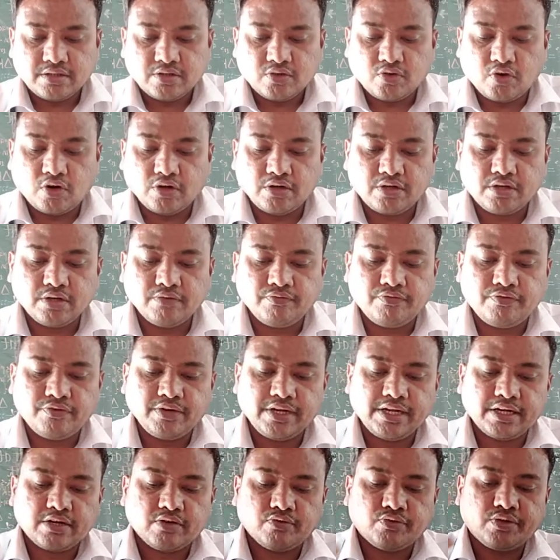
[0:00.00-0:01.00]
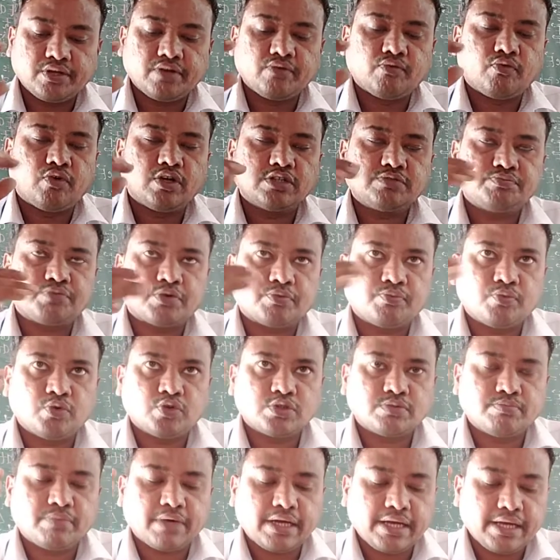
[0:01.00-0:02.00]
Quantum free electron theory was
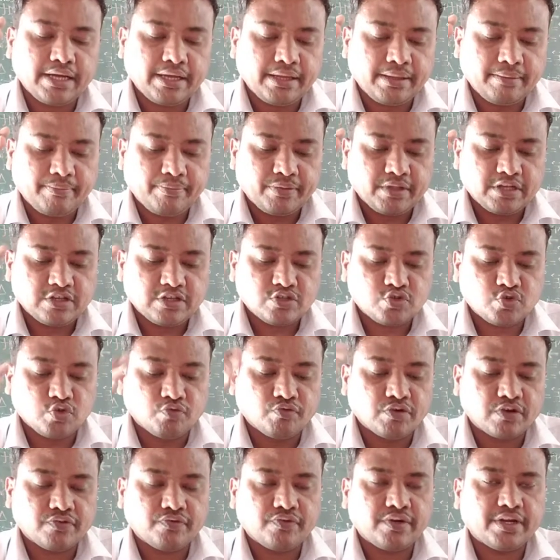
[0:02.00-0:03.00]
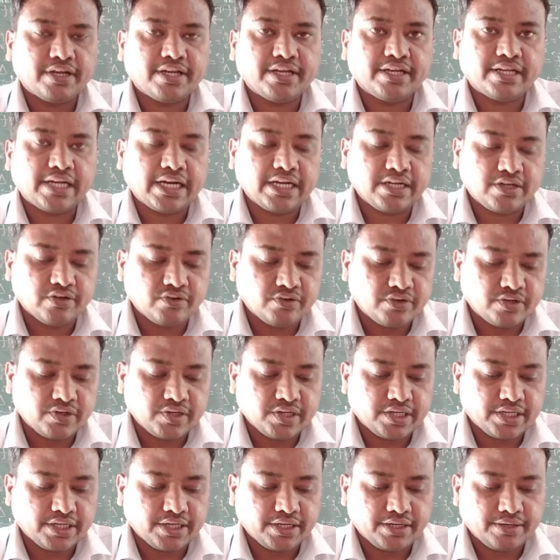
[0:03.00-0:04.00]
proposed by Sommerfeld in
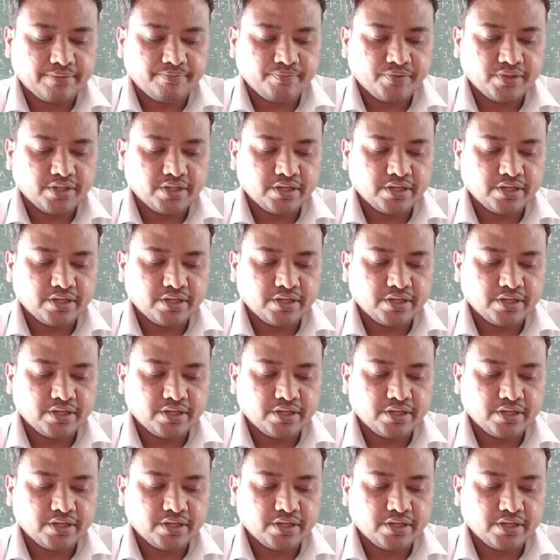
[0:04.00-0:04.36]
1928.